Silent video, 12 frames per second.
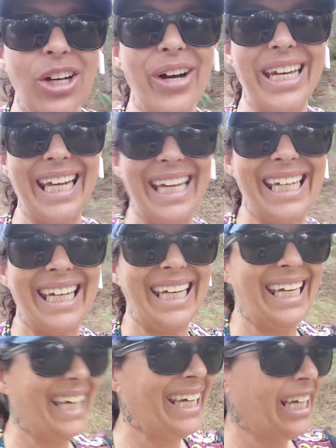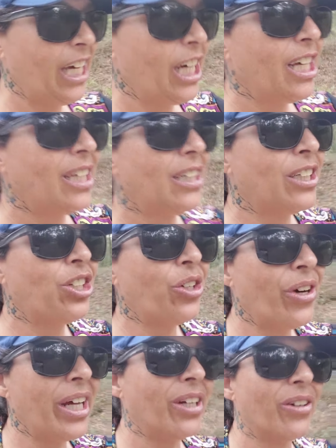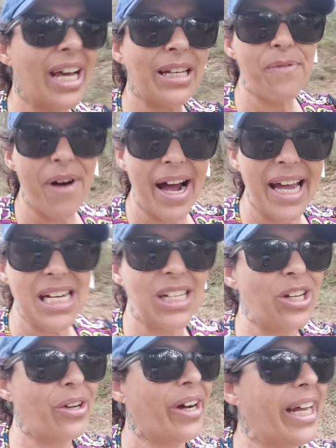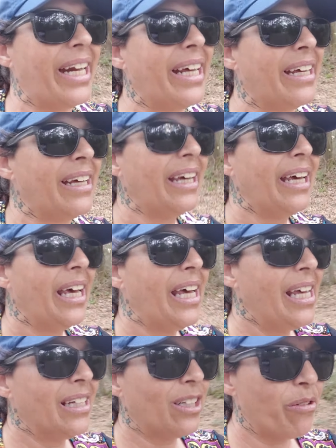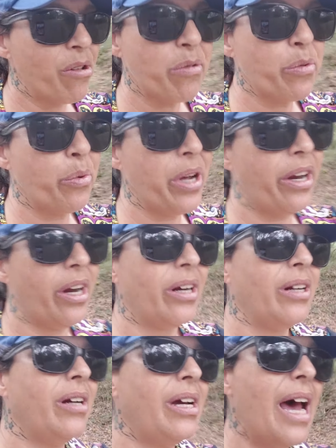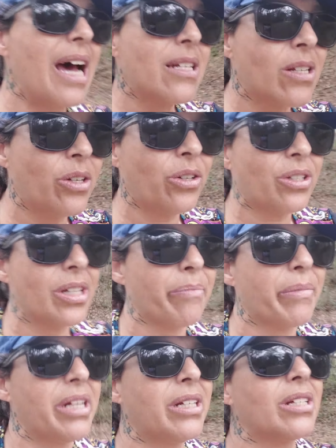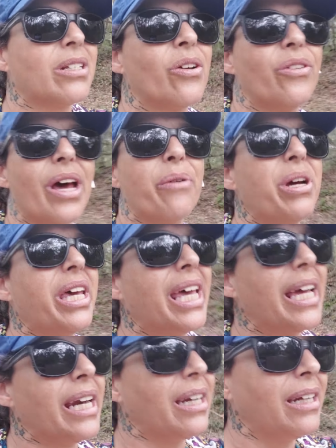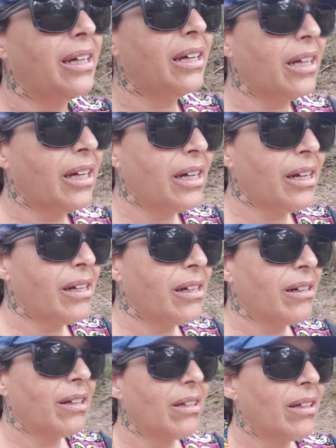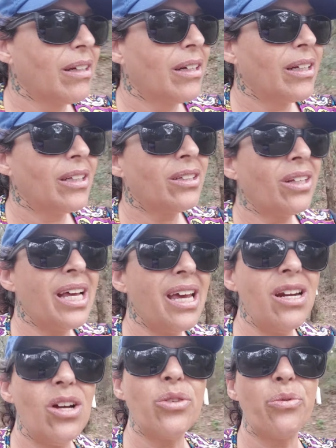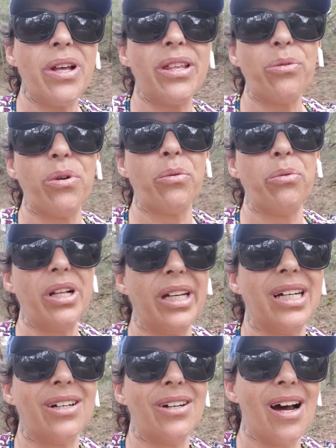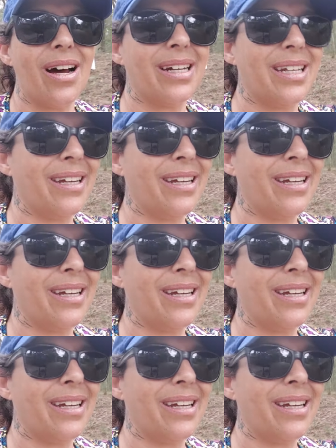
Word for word: do it. Just do it. Don't ask why. Just do it. Sometimes we're asked to do something just so that we can, so that he knows whether we're willing or not.